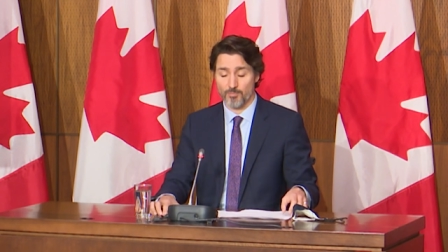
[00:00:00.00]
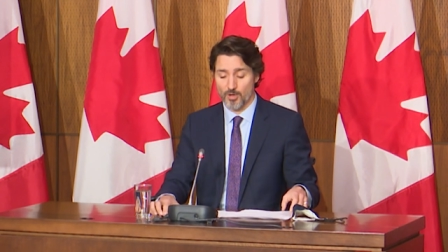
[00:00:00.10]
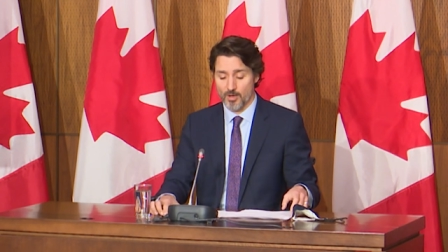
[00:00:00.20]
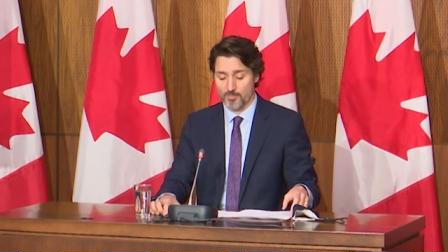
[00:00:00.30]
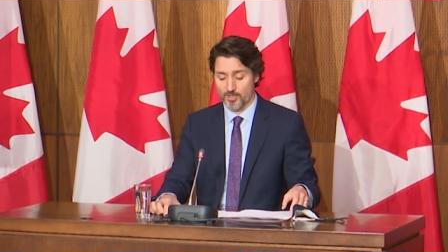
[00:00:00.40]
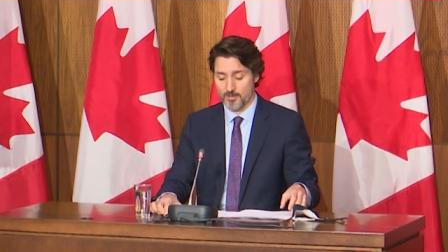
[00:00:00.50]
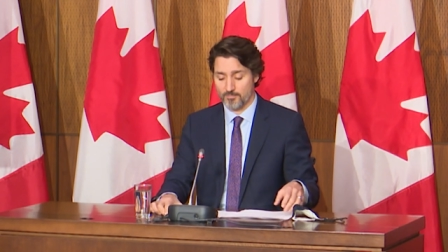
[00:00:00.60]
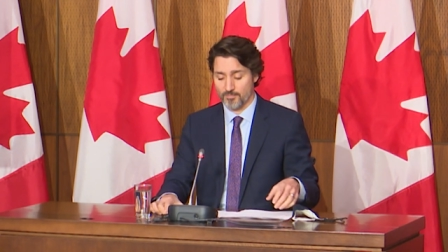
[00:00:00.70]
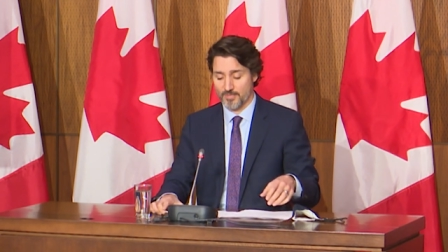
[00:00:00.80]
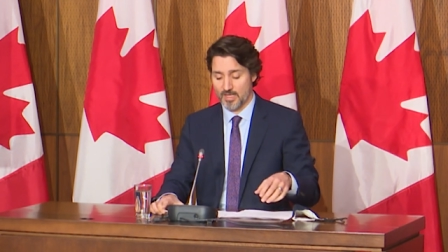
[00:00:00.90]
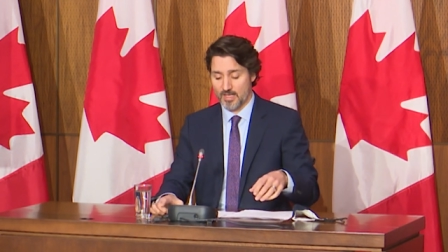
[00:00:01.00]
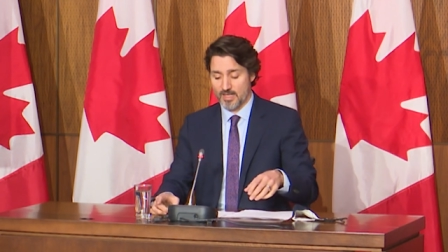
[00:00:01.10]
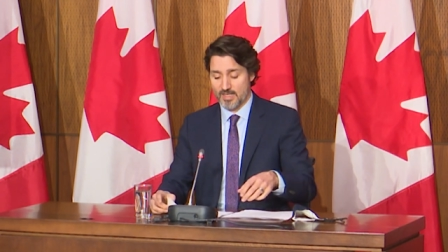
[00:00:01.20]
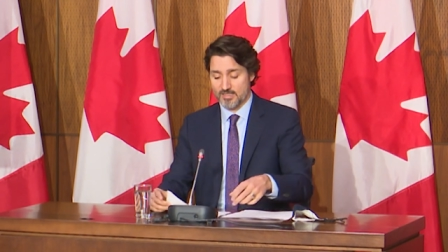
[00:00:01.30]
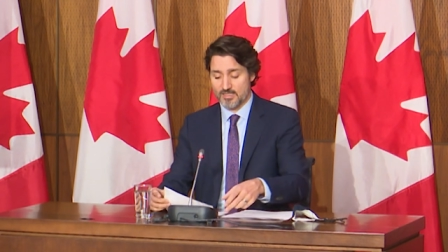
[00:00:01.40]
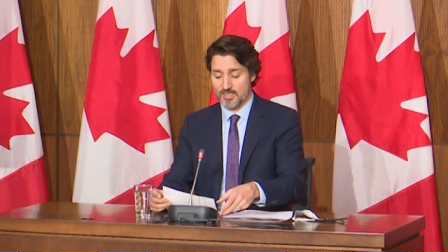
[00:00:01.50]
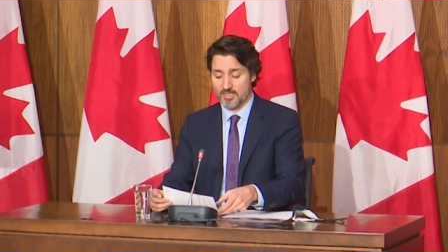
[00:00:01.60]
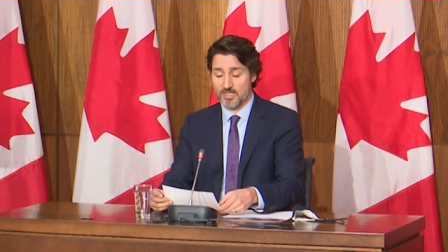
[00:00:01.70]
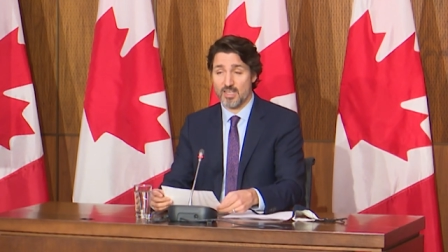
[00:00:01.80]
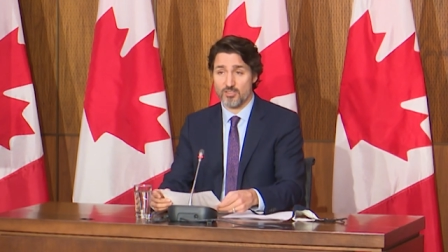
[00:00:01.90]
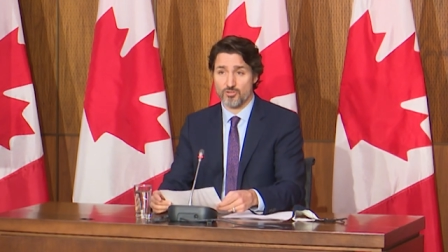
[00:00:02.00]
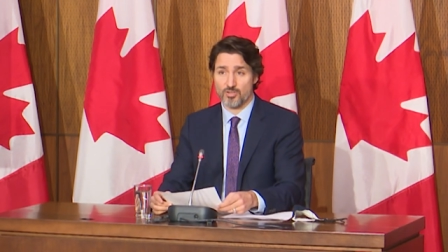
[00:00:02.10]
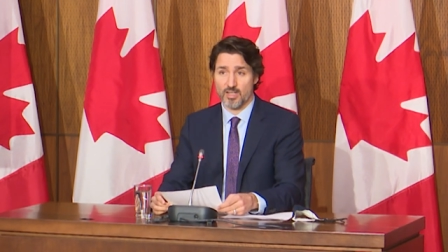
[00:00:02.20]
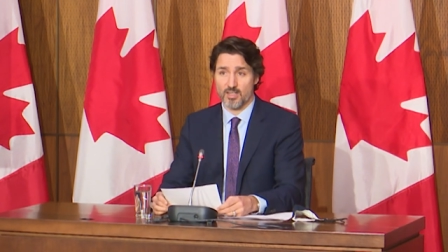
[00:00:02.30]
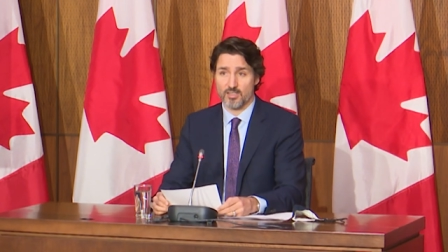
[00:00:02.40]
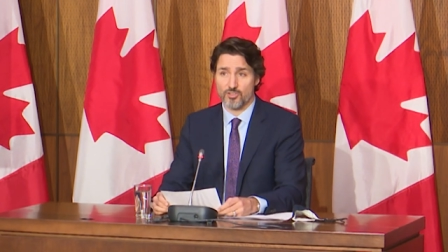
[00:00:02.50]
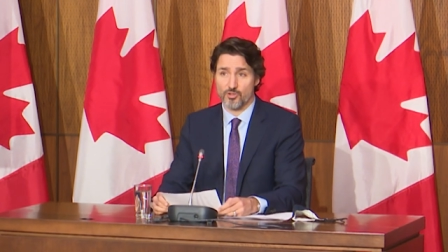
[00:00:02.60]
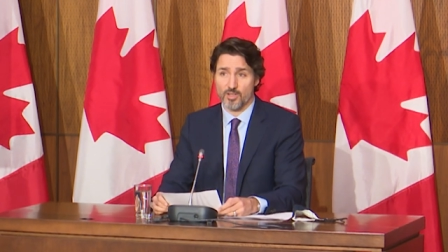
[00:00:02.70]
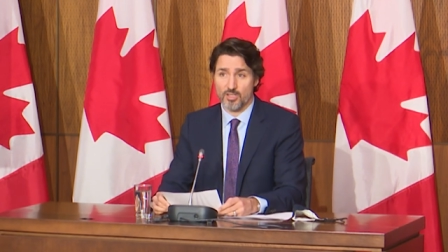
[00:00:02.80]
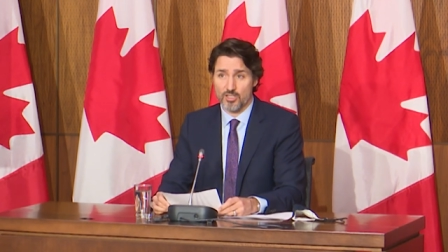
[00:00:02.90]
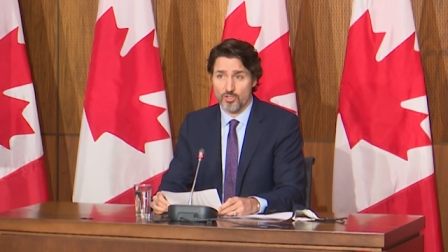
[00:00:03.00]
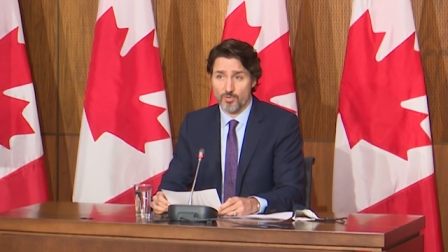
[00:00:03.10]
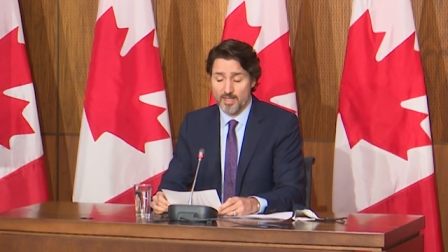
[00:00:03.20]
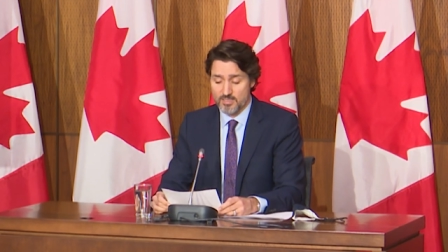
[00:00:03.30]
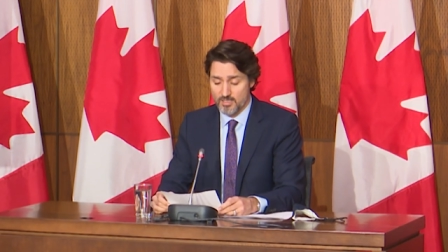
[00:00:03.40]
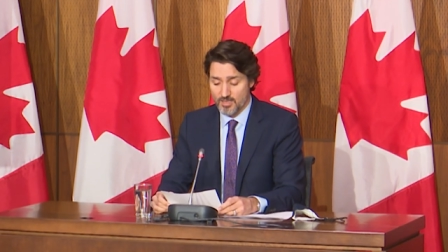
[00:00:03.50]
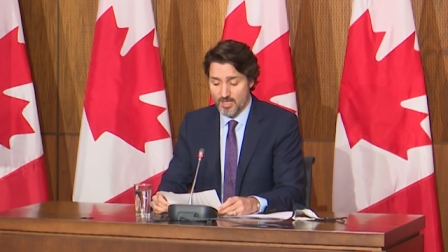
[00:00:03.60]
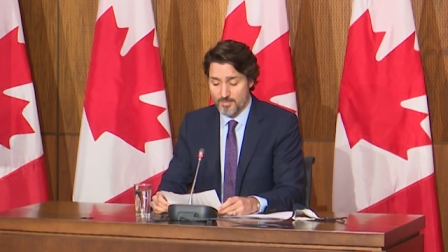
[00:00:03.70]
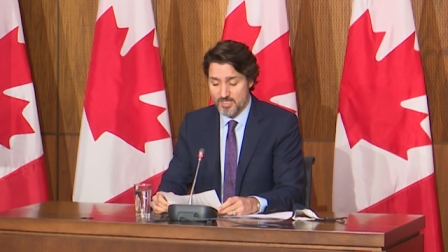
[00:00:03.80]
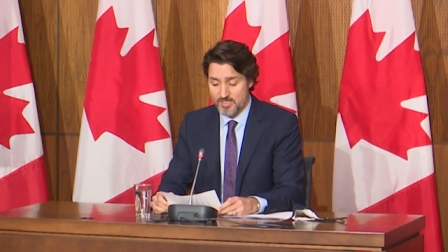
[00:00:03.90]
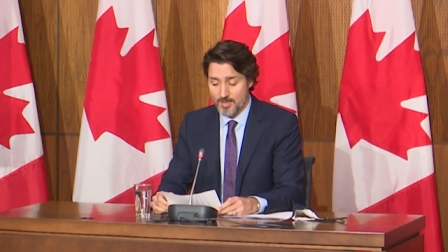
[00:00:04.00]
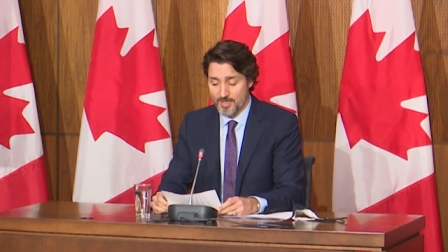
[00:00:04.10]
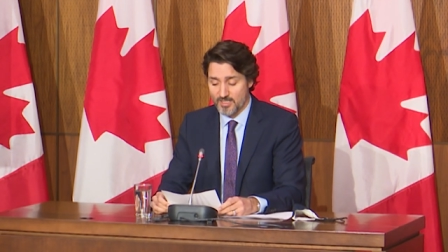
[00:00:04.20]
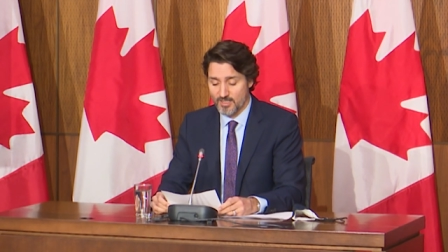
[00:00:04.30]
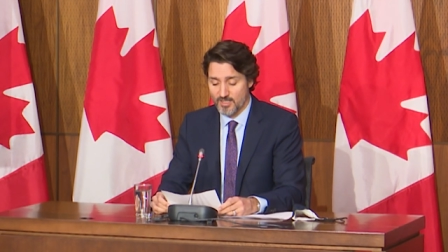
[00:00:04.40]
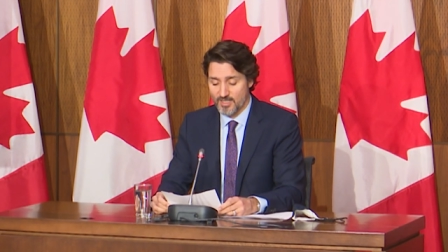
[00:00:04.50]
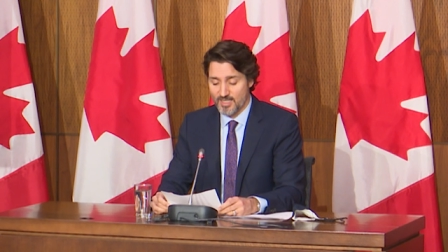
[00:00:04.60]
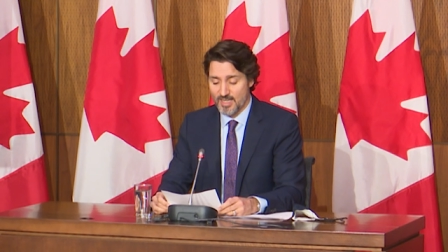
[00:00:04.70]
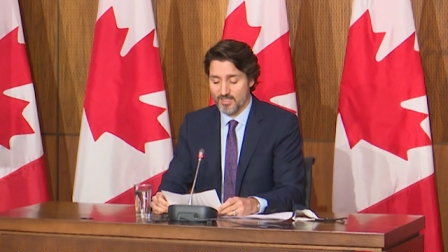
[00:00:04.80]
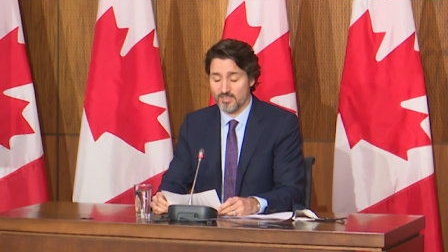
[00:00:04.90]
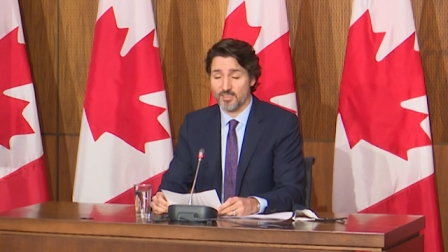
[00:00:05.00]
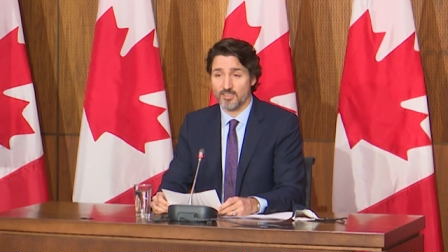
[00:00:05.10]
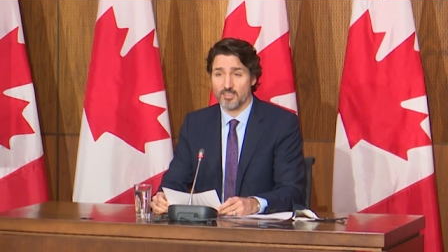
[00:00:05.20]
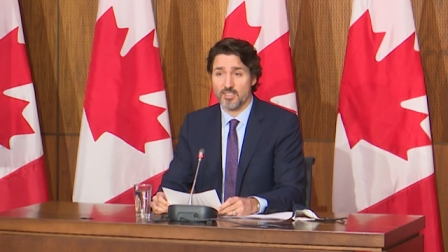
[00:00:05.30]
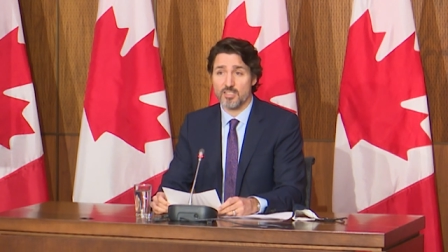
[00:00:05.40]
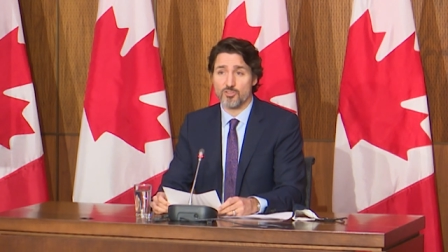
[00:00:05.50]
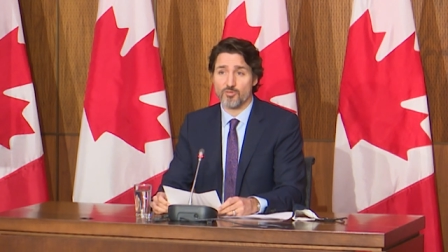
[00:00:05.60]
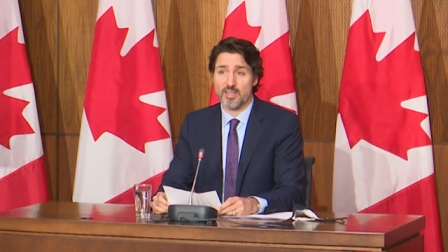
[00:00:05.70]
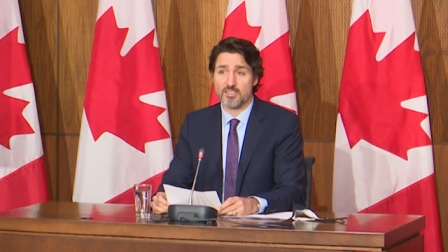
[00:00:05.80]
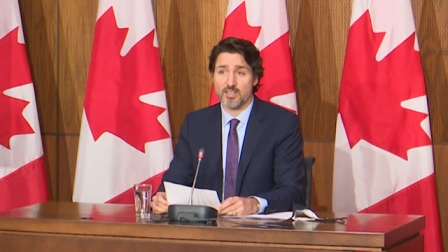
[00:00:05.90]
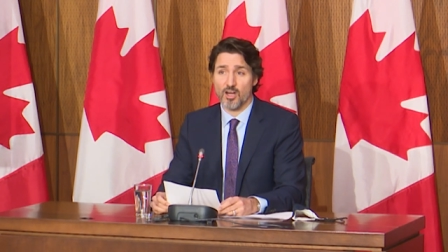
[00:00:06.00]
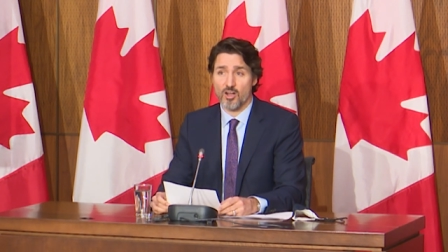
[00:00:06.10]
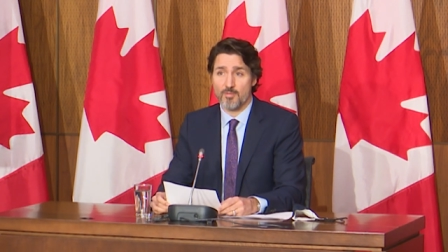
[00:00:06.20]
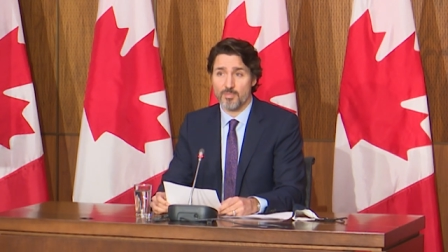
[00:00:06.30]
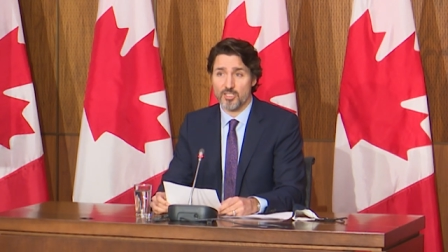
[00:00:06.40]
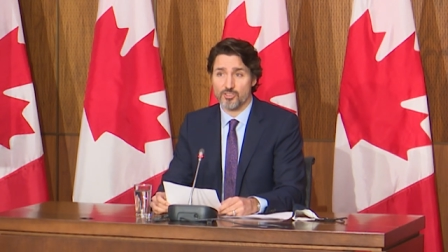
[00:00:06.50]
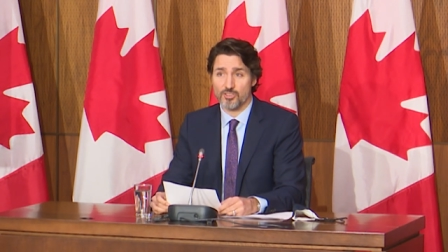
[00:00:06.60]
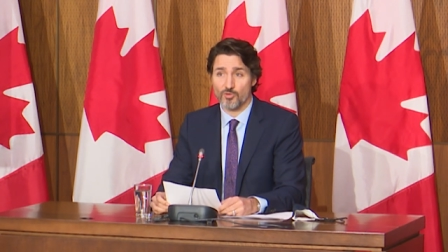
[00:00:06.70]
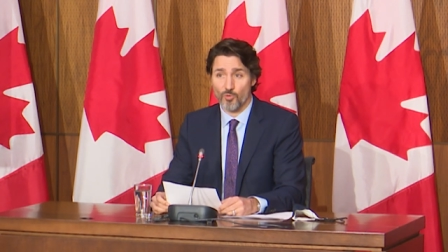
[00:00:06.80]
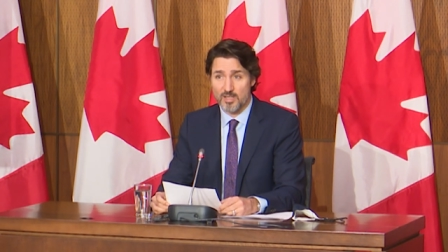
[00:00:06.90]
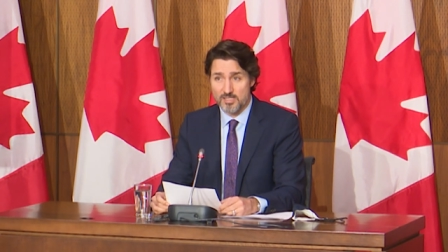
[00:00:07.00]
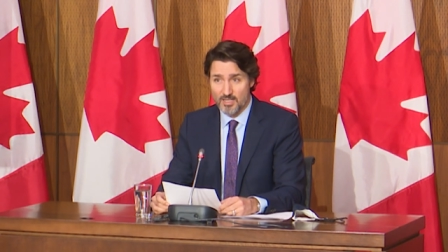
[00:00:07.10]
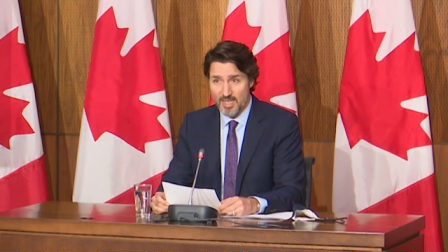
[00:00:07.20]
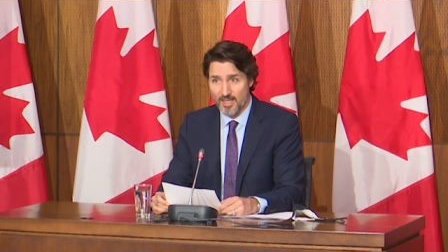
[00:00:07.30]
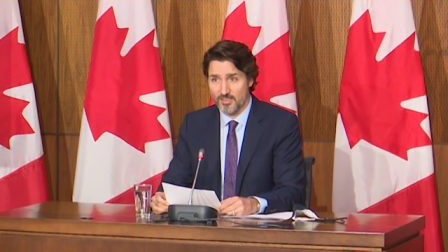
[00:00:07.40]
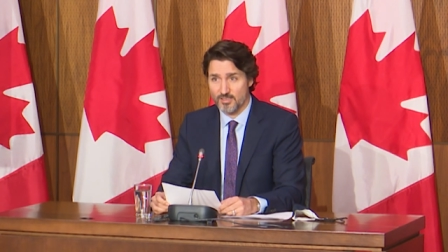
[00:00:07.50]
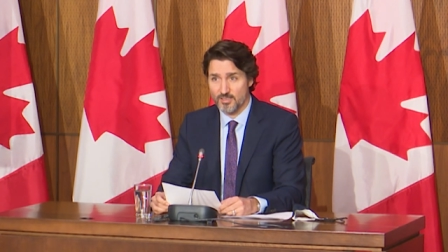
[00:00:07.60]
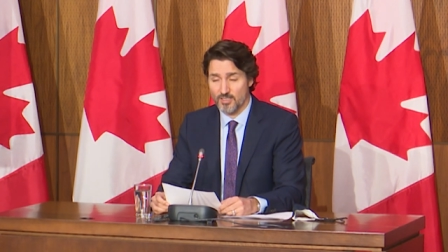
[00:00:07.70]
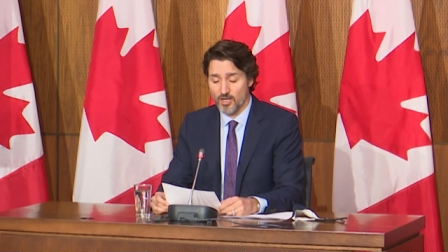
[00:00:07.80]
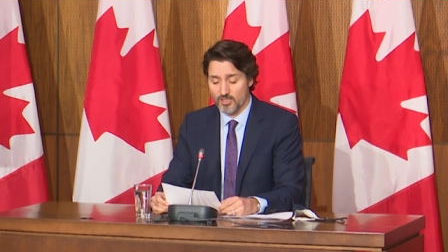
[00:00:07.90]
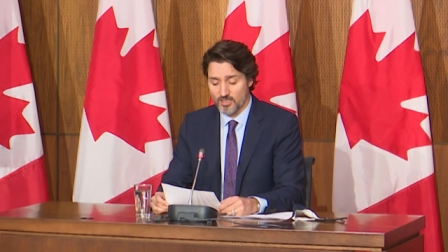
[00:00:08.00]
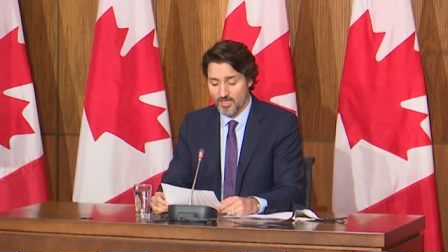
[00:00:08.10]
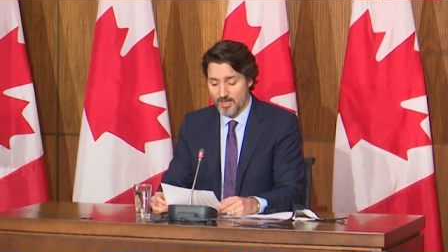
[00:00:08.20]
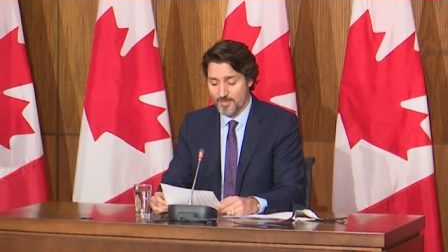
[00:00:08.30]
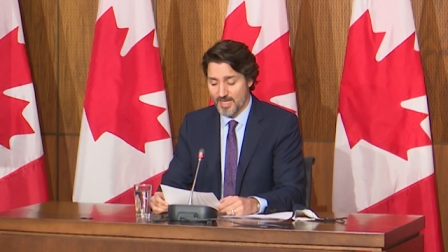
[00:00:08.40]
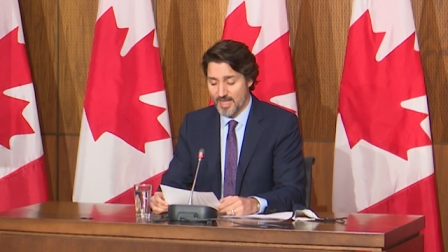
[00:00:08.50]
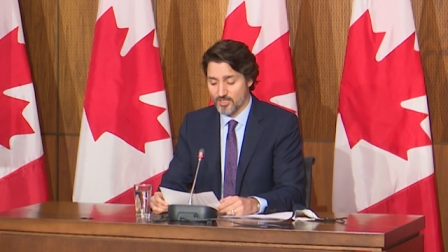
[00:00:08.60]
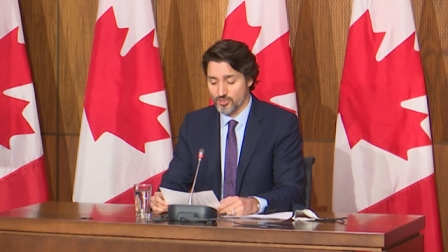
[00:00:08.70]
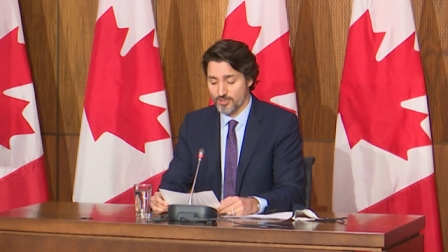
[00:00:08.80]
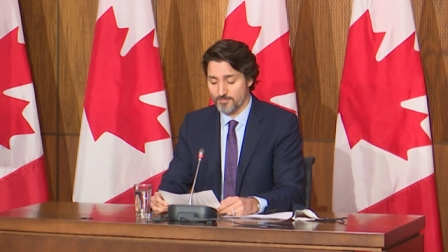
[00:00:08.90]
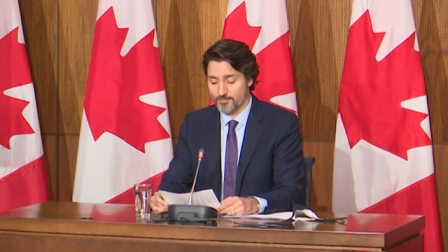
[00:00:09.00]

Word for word: propre. As I said yesterday during the U S Climate Summit, Canada is raising our ambition once again on climate action.